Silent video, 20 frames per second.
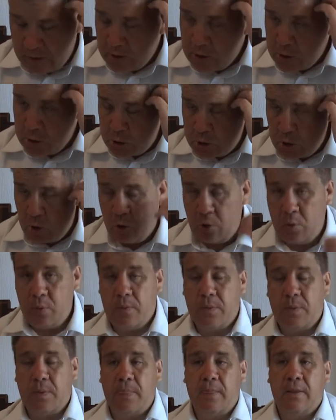
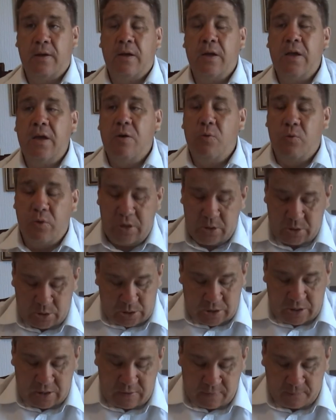So here we
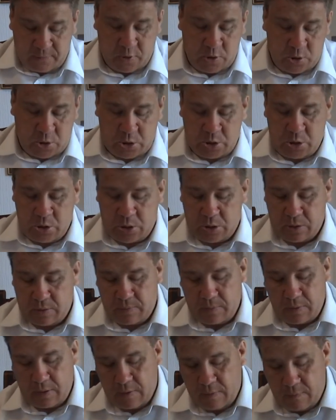see the verses
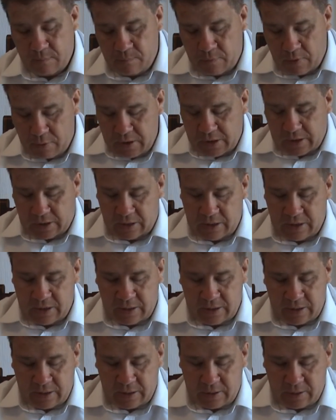very
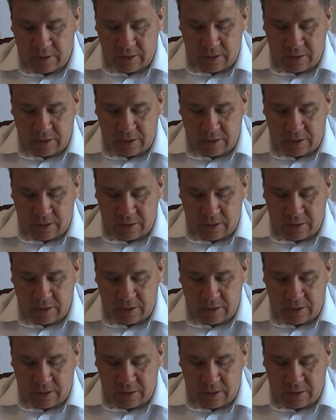clearly